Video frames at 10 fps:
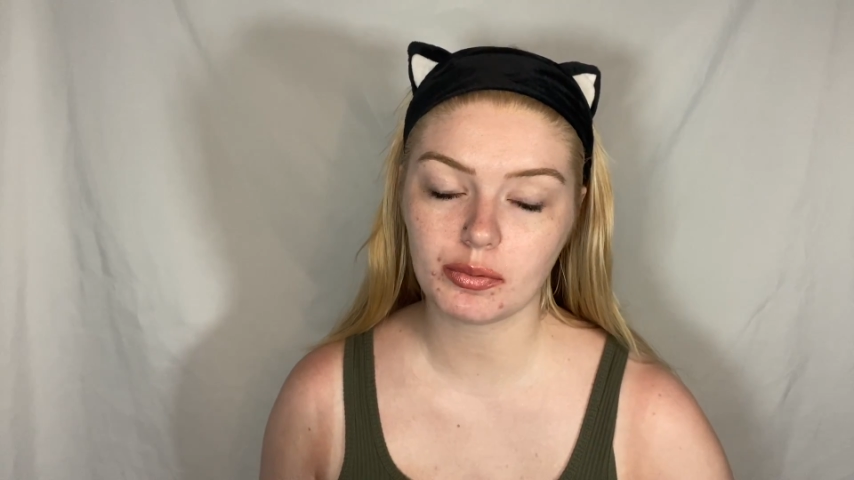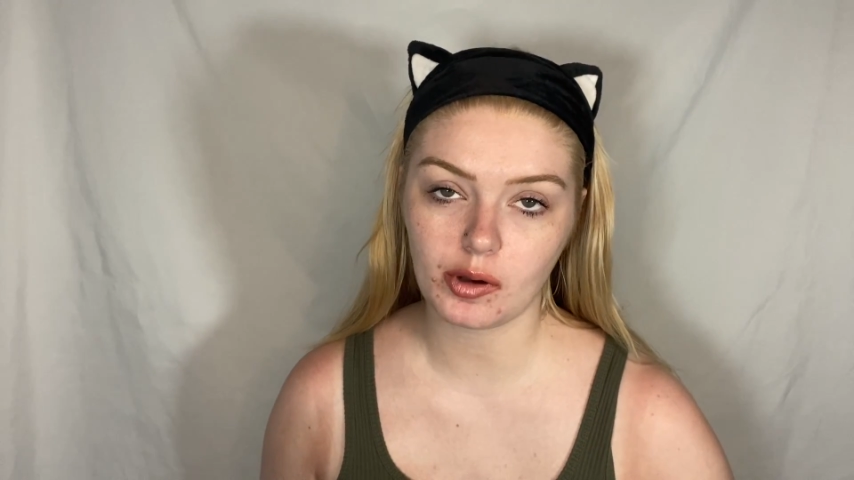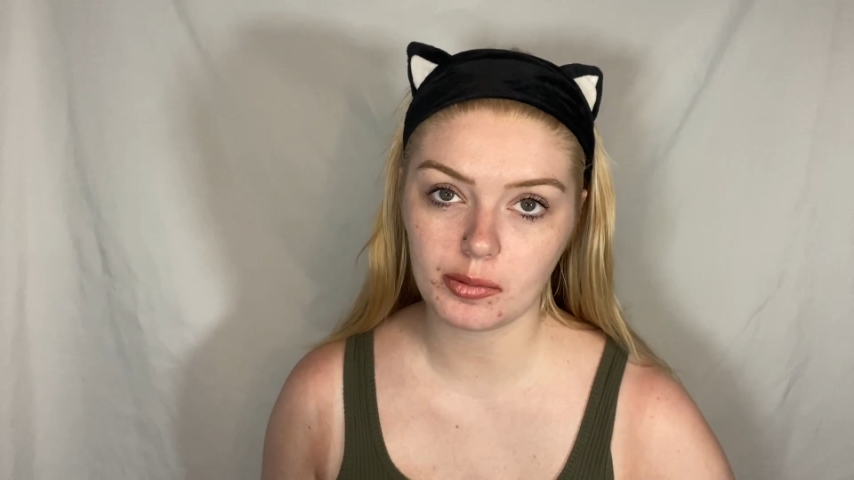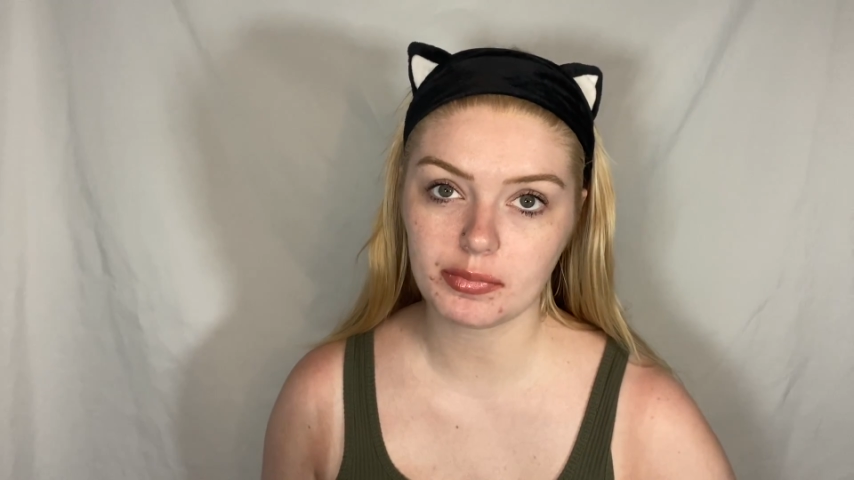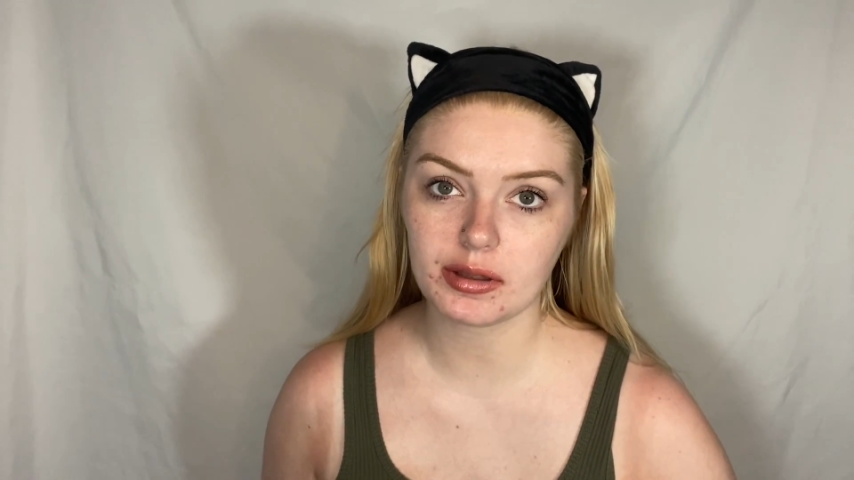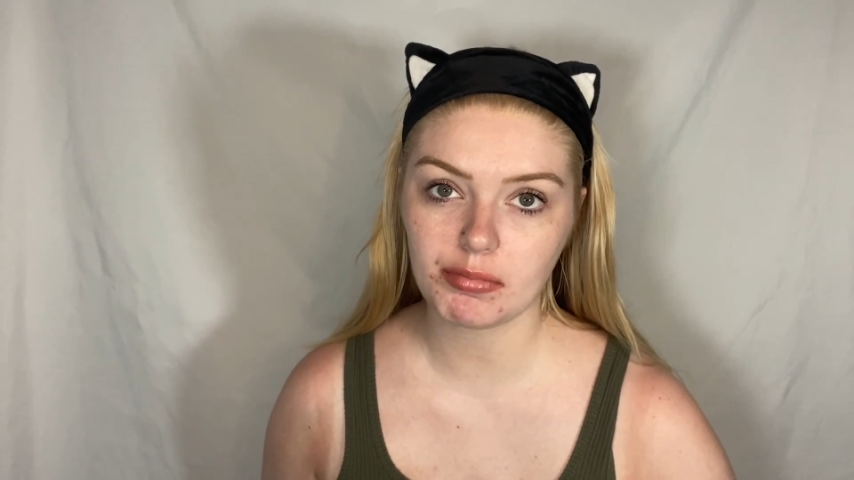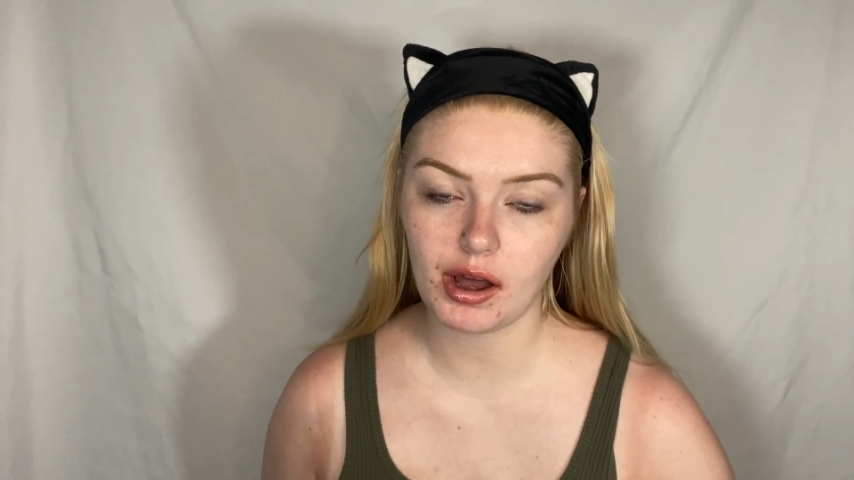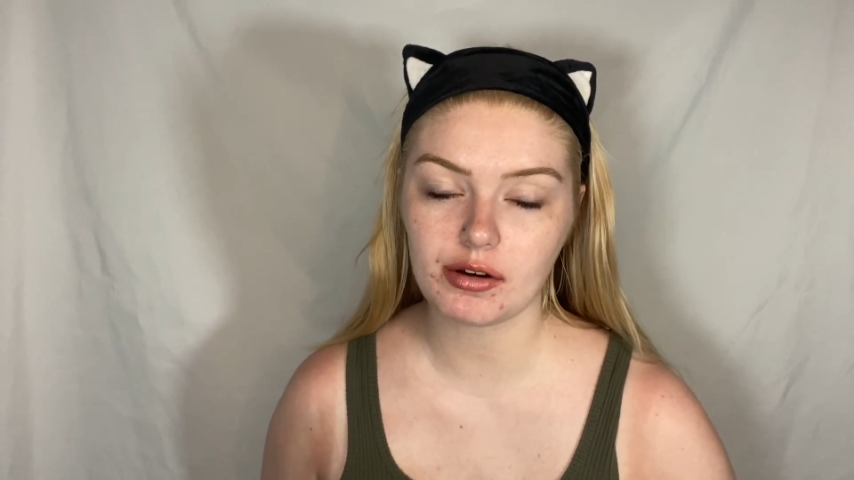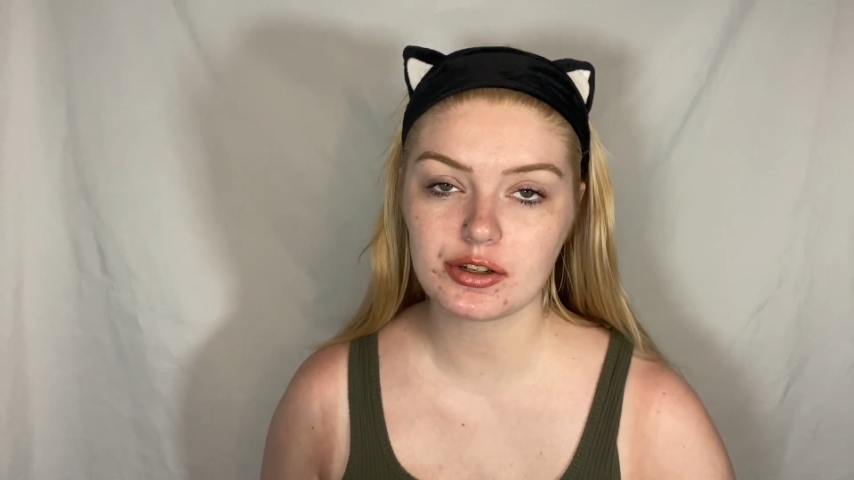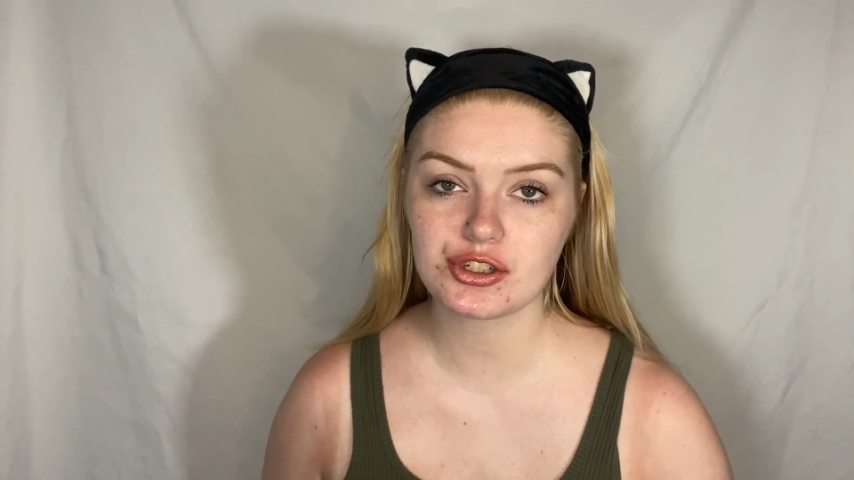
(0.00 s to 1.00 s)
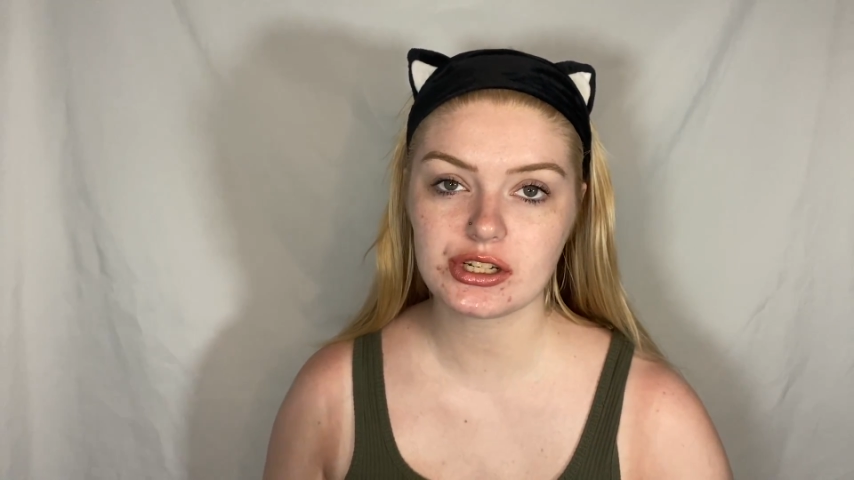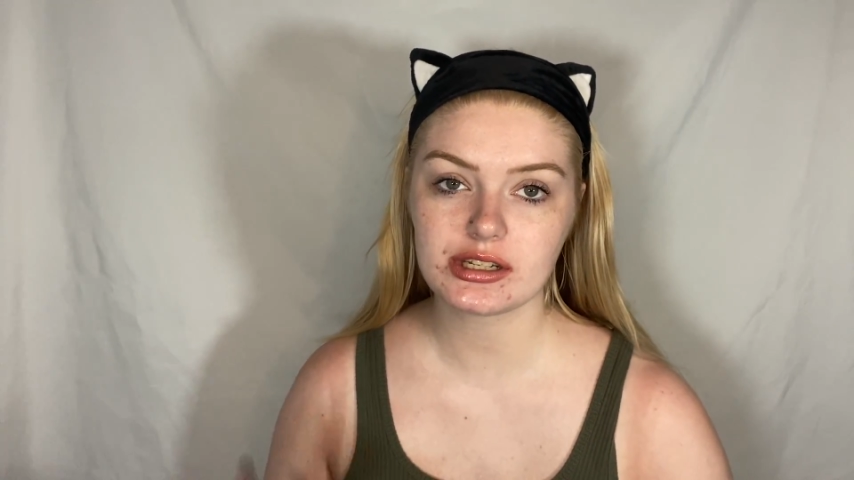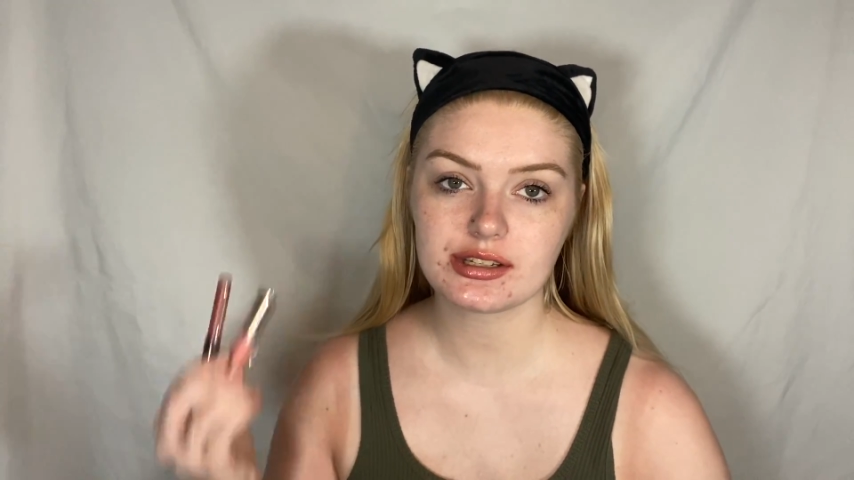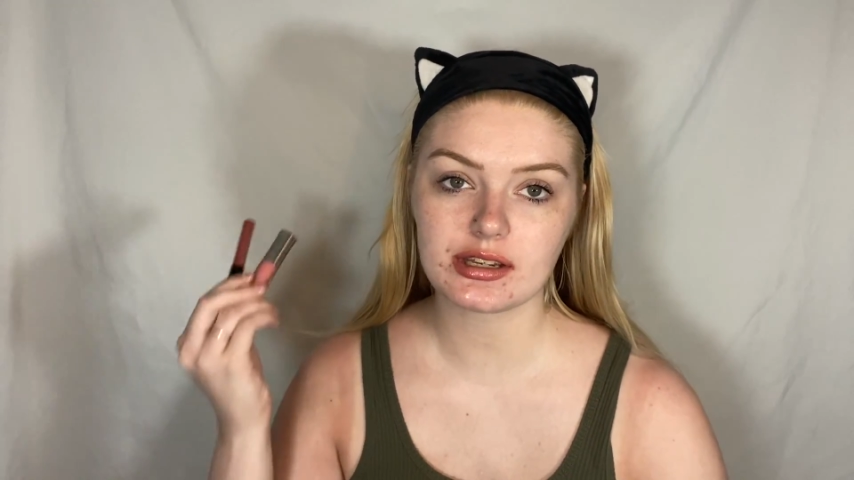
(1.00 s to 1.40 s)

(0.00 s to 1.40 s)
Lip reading: plumping polishes,